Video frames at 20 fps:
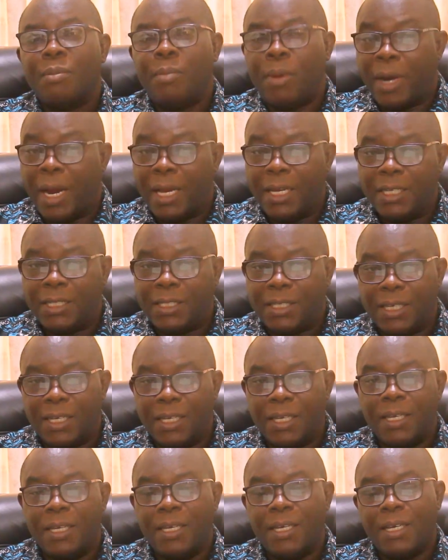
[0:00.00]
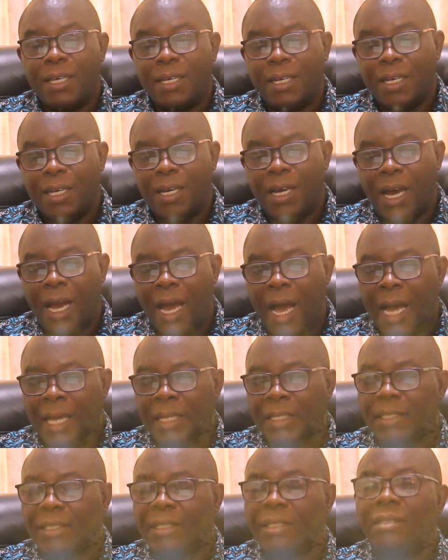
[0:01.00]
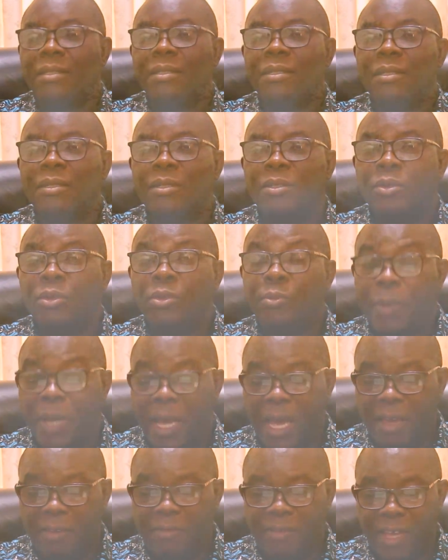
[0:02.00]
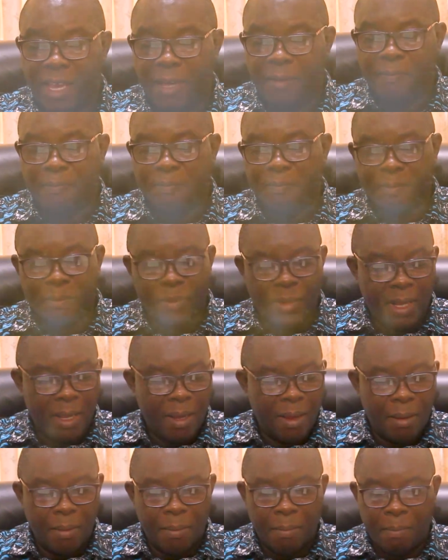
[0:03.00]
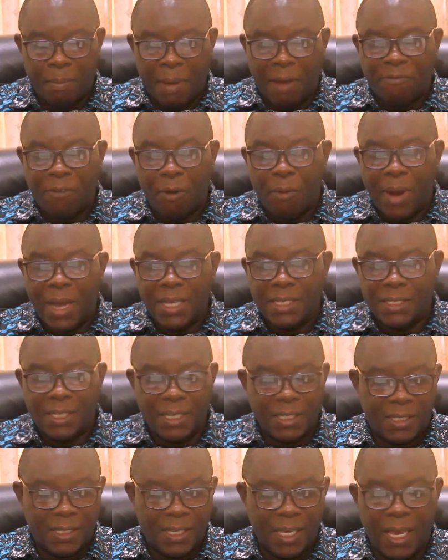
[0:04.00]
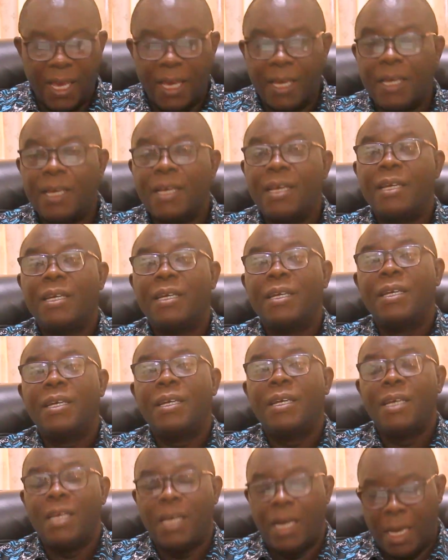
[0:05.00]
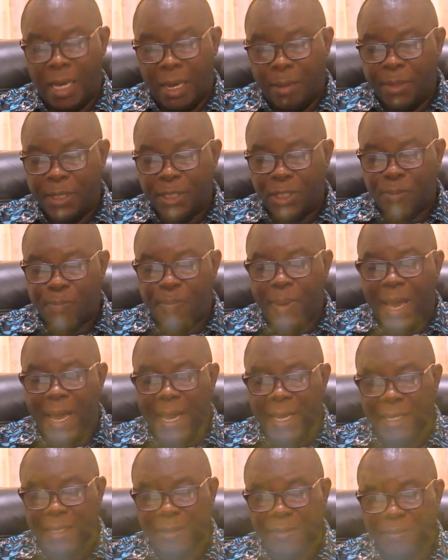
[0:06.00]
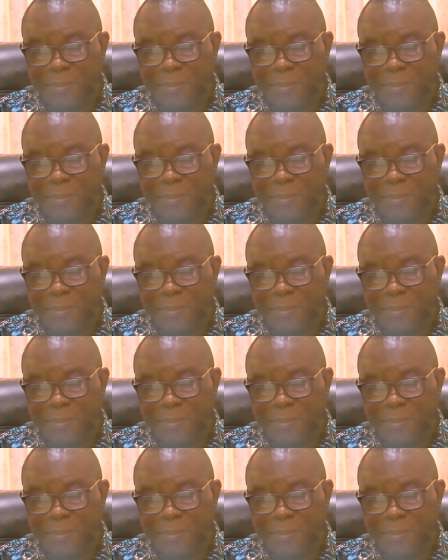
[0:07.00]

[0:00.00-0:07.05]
morality and good behavior but for once this year, I am inspired